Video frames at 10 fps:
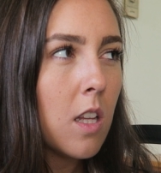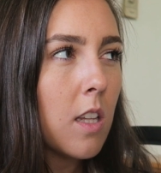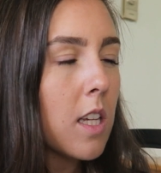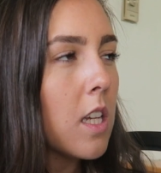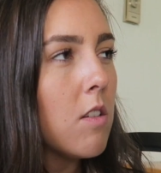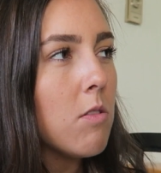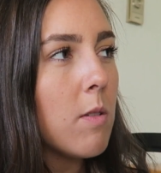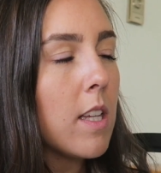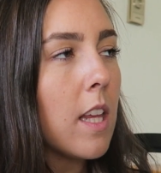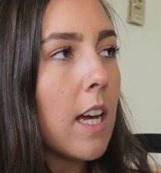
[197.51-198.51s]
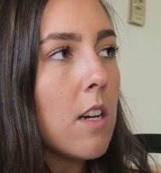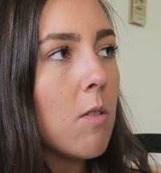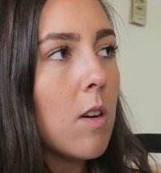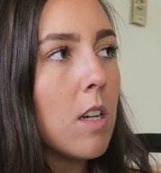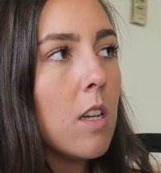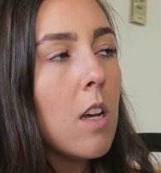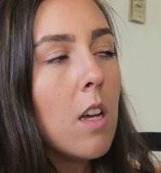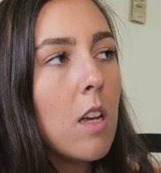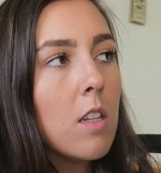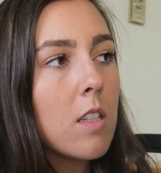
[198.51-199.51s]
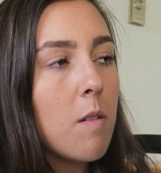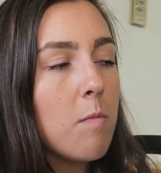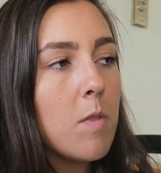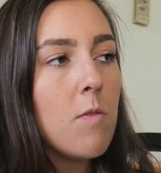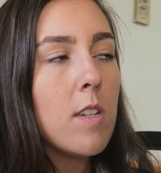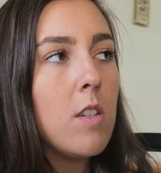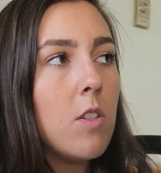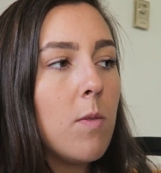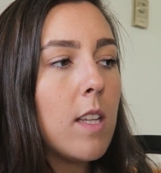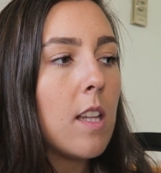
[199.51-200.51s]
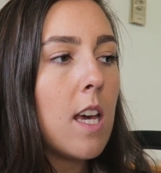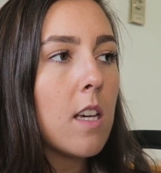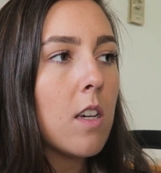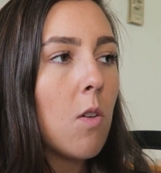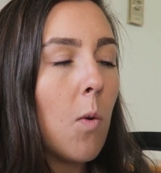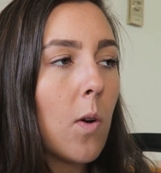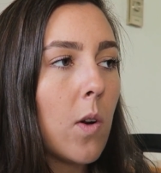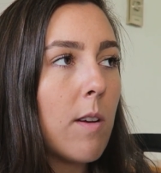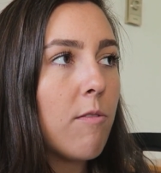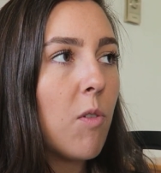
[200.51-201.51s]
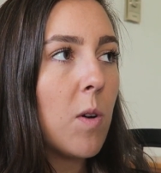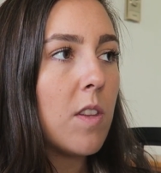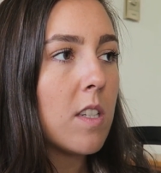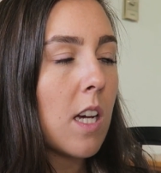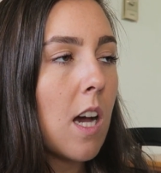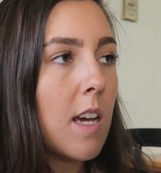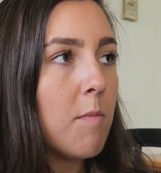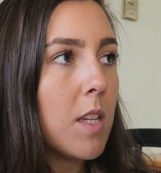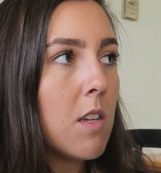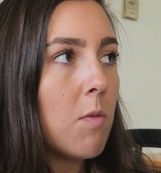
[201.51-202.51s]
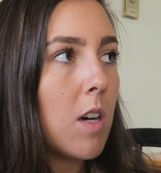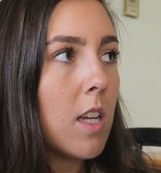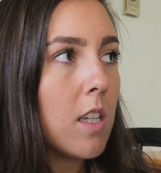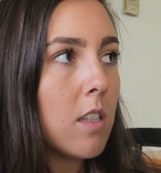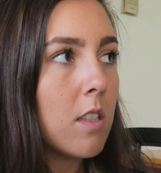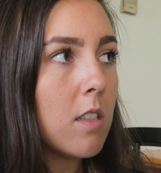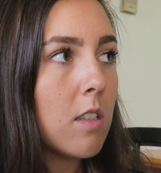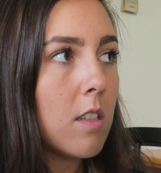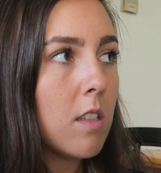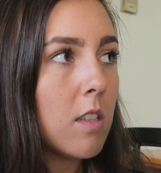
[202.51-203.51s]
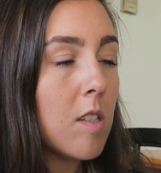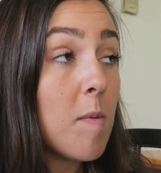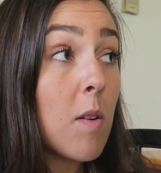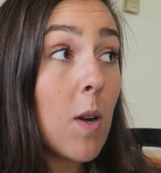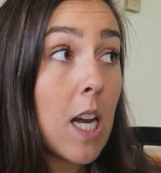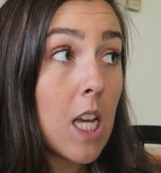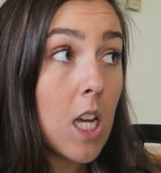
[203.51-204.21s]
Like, can you do it, like I know on some you can do it, like order it for the time that you want it to be ready.